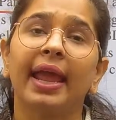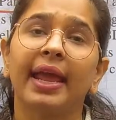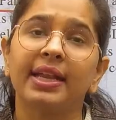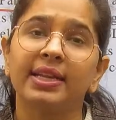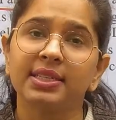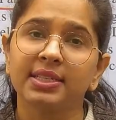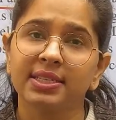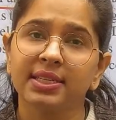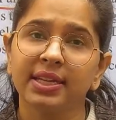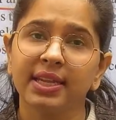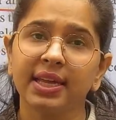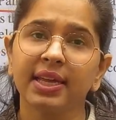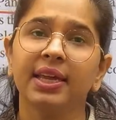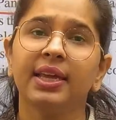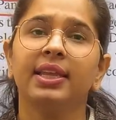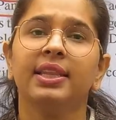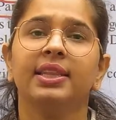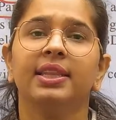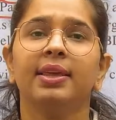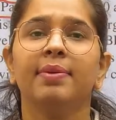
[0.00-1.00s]
entering
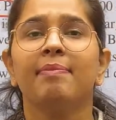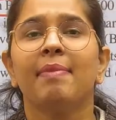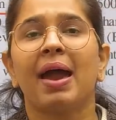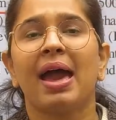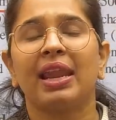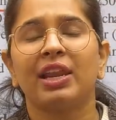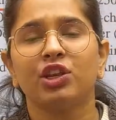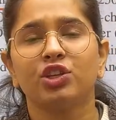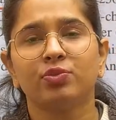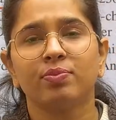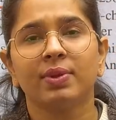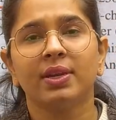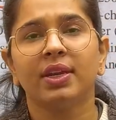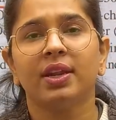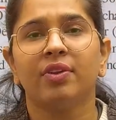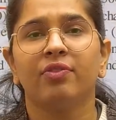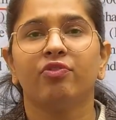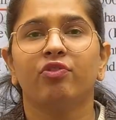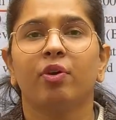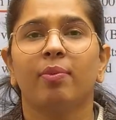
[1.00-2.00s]
in the management
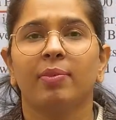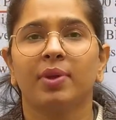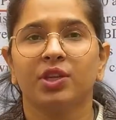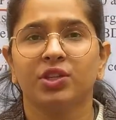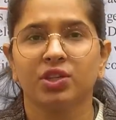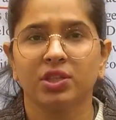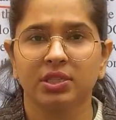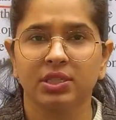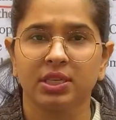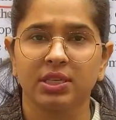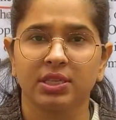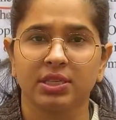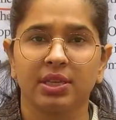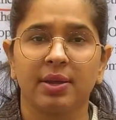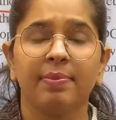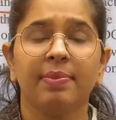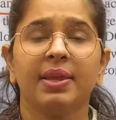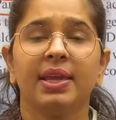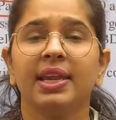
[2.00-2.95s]
information system,